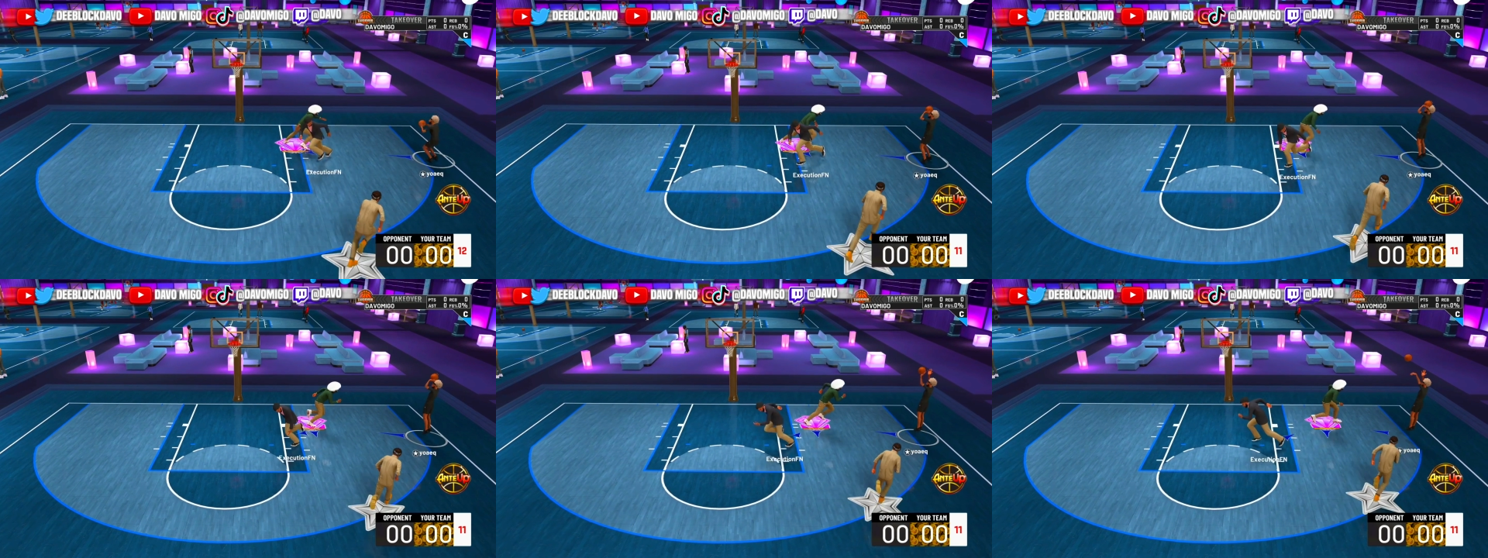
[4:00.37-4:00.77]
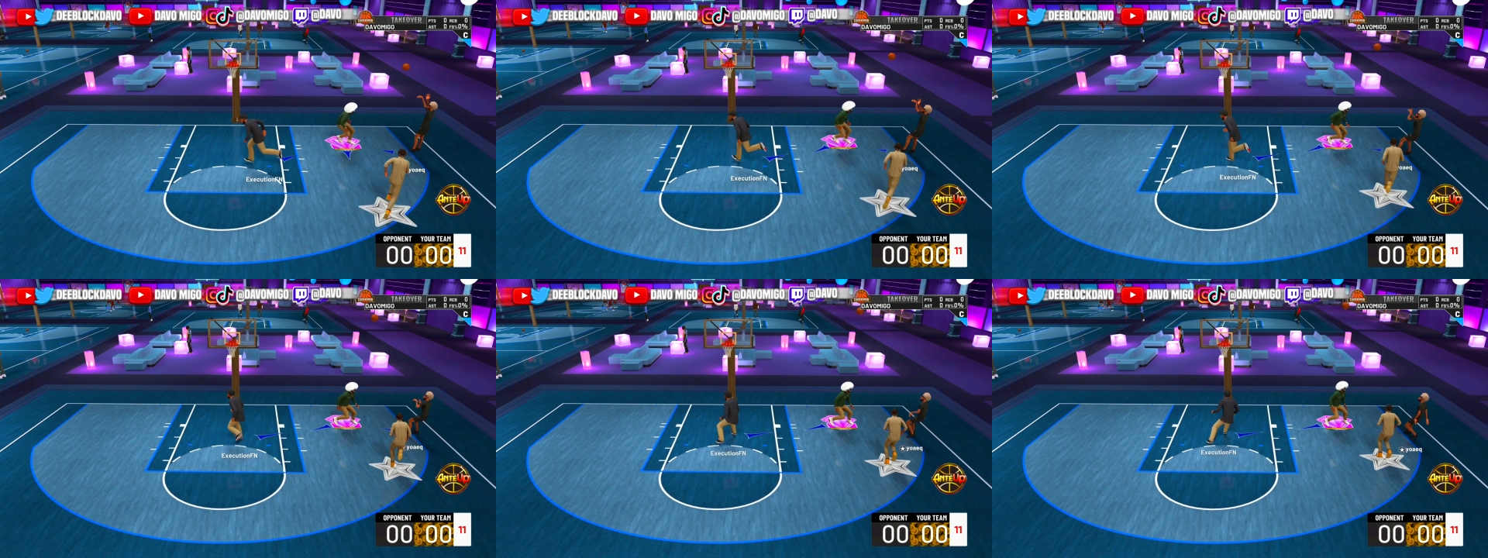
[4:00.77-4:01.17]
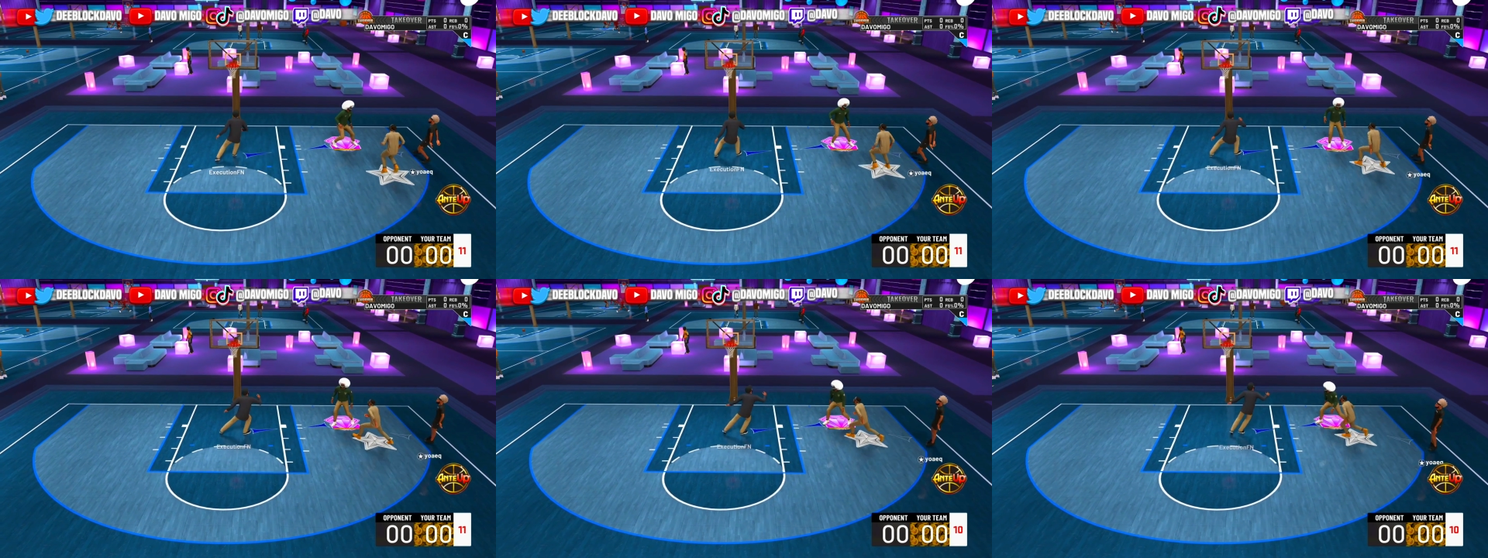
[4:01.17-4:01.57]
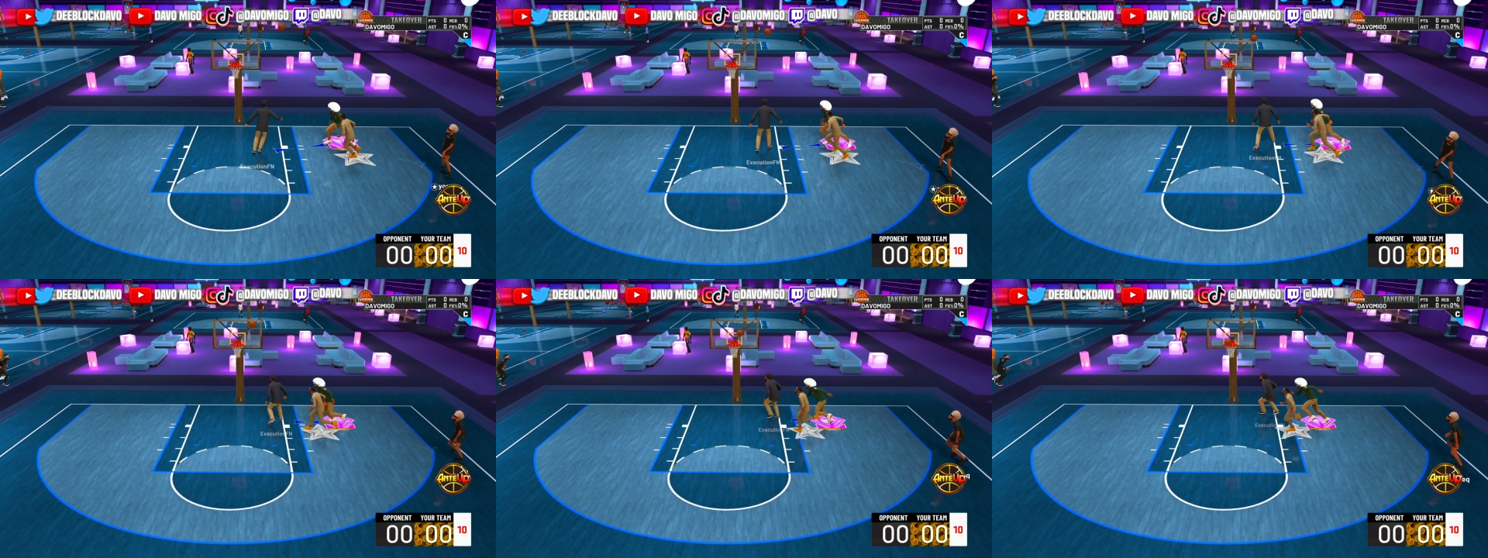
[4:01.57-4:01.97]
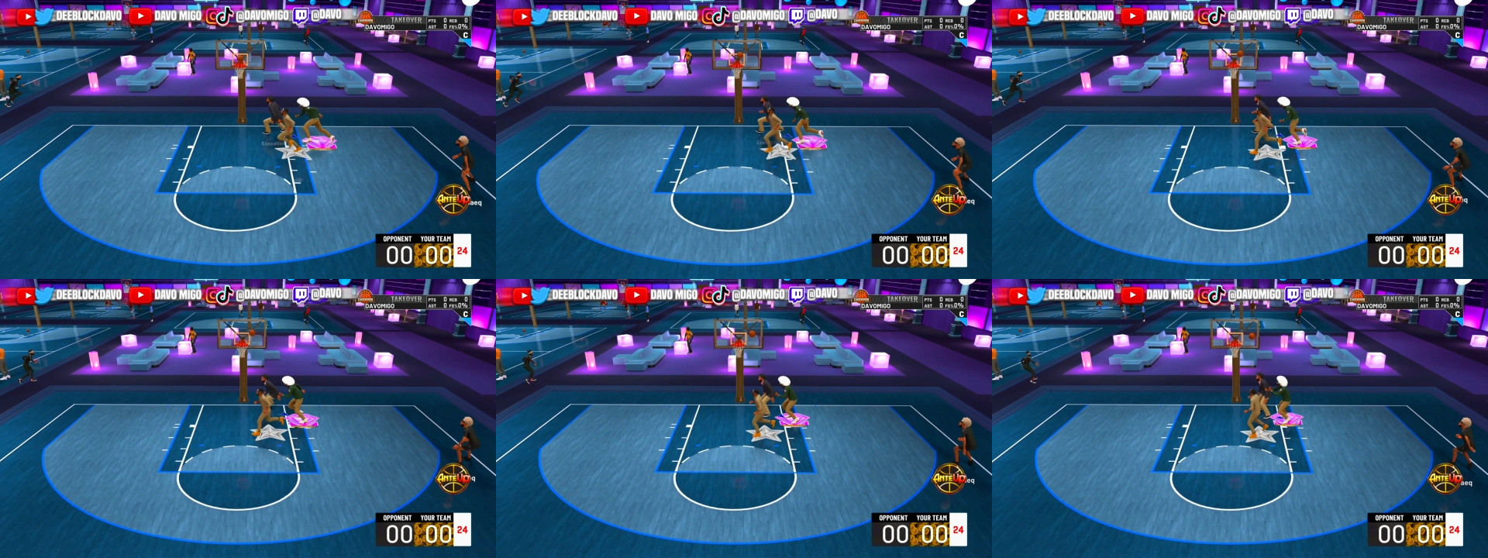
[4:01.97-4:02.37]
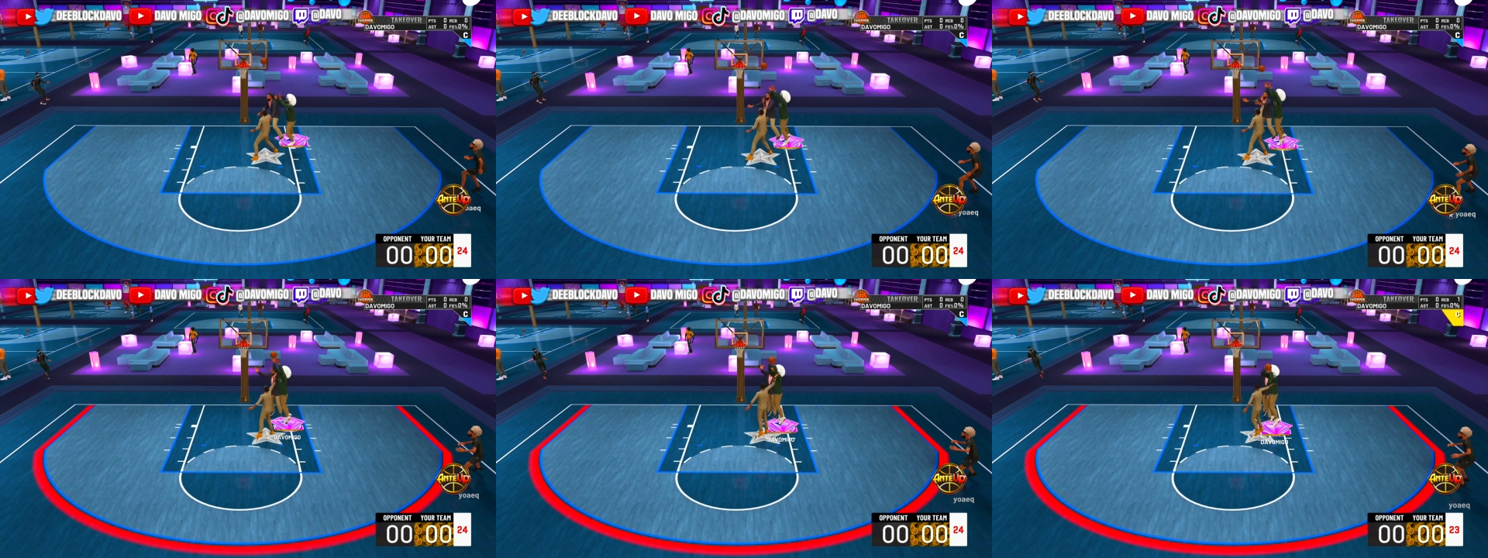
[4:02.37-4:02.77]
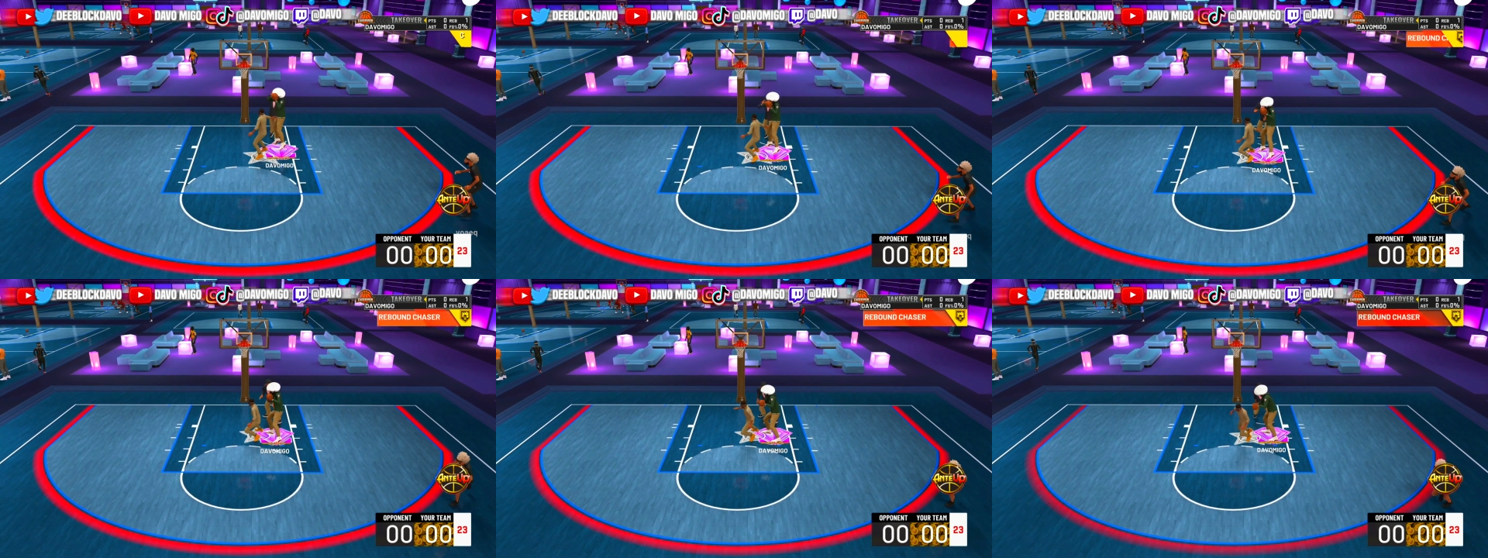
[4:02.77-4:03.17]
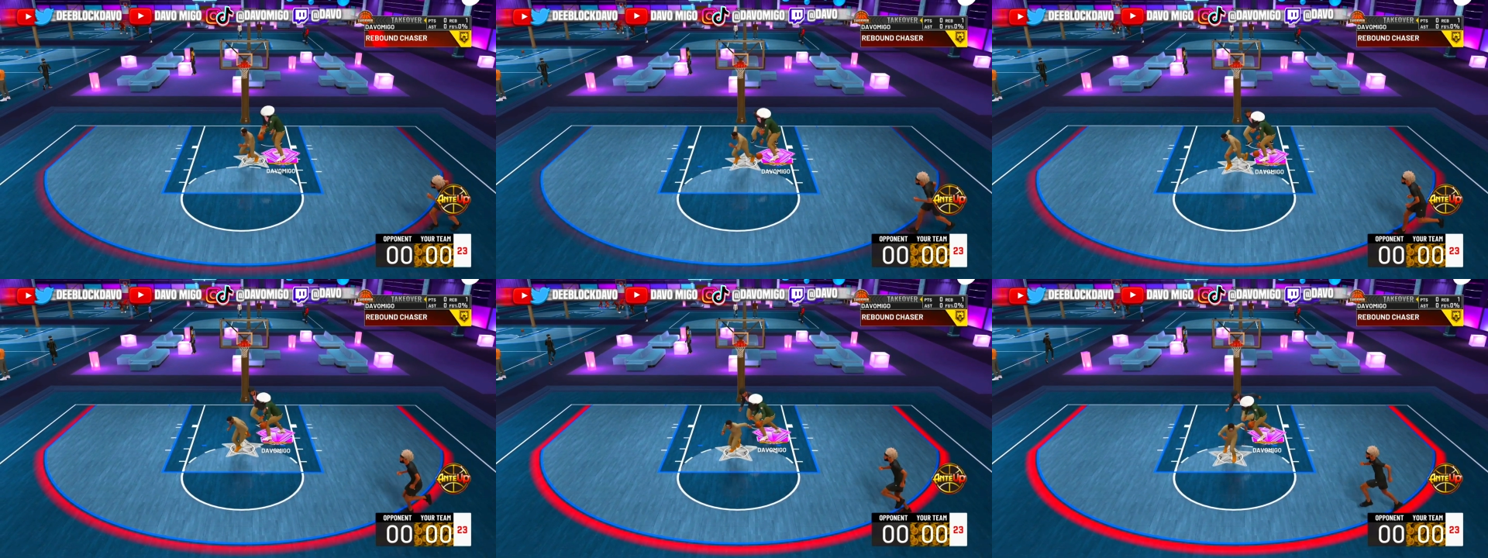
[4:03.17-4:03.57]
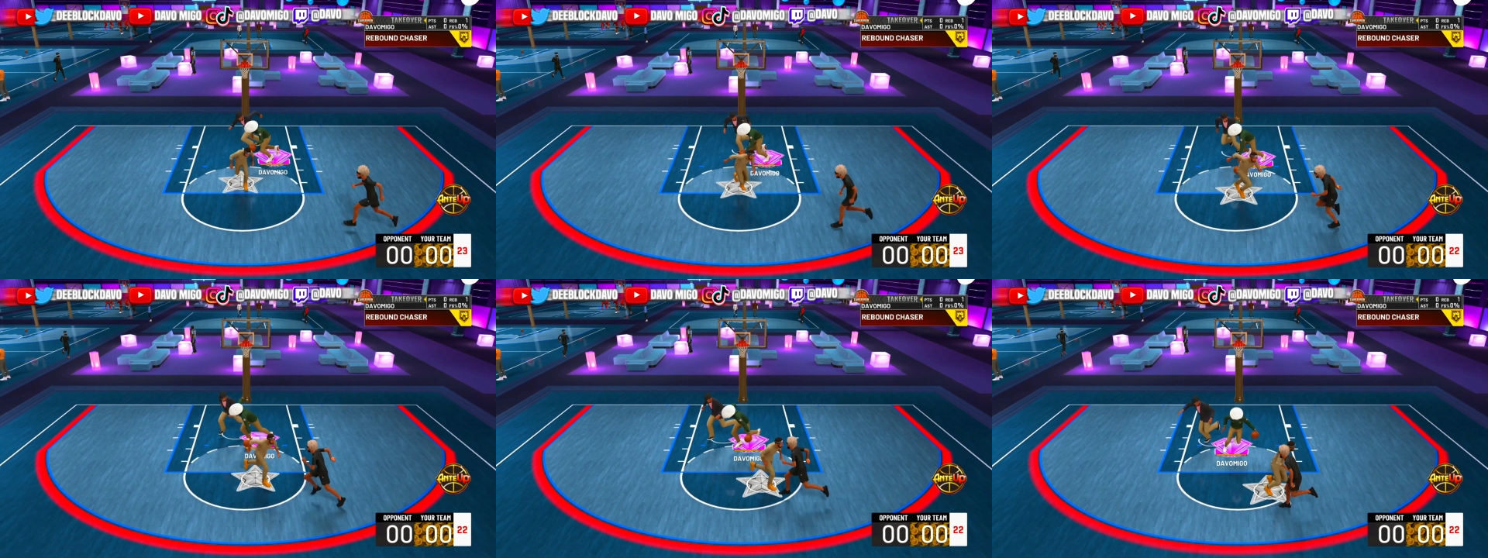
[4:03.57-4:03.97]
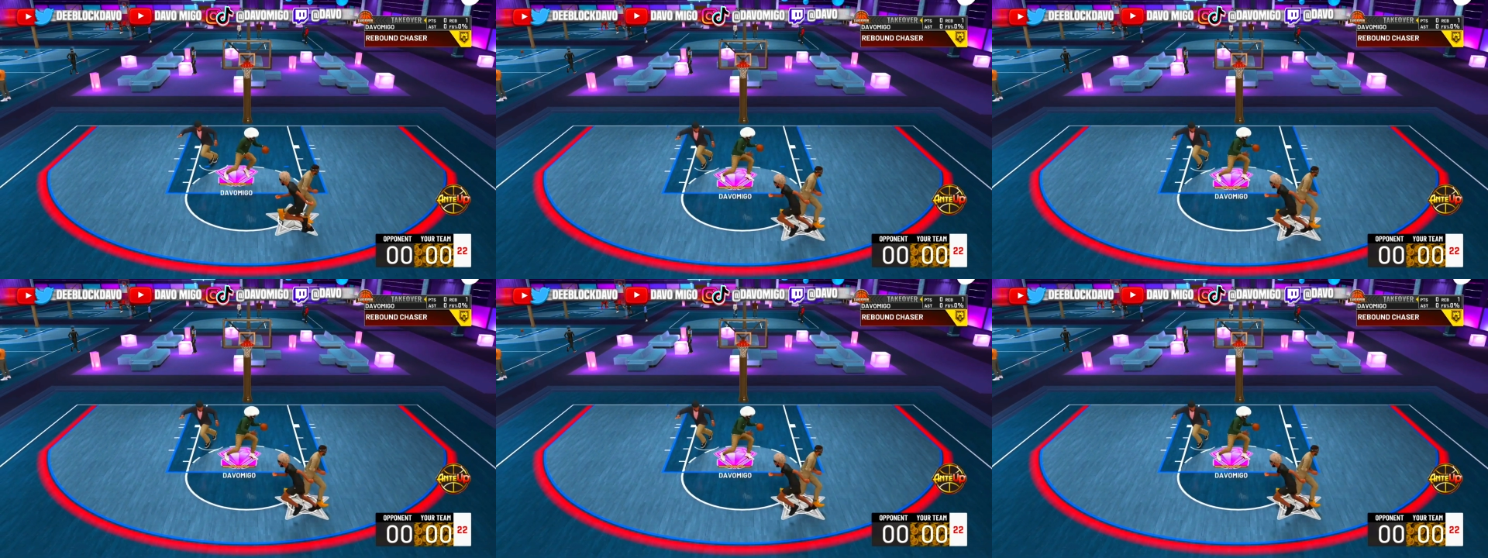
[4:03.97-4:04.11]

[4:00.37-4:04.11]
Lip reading: No face is visible, so there are no lips to read.